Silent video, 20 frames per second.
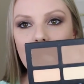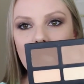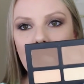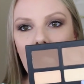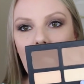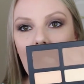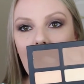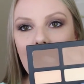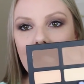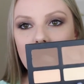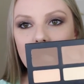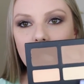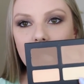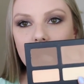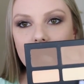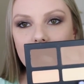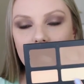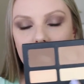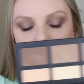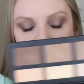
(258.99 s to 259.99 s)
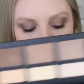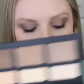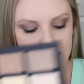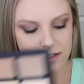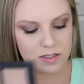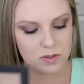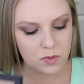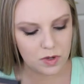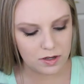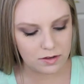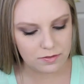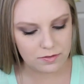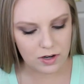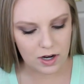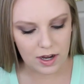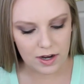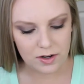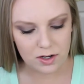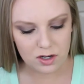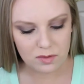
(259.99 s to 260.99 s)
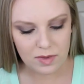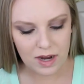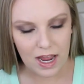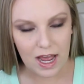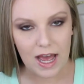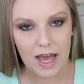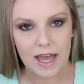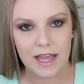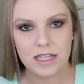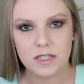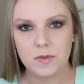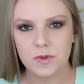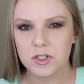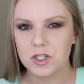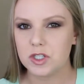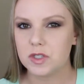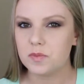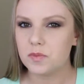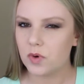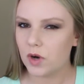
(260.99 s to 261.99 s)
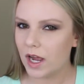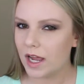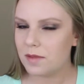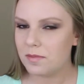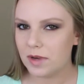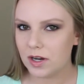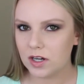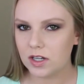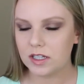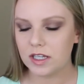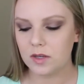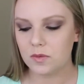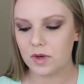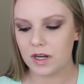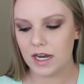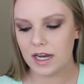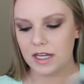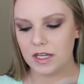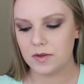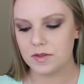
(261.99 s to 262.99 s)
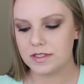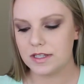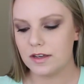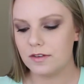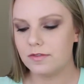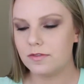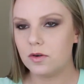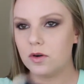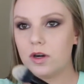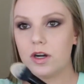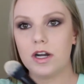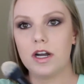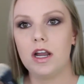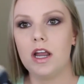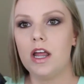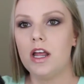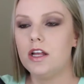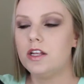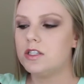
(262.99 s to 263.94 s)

But I really like this one for under my eyes, which is primarily what I use it for.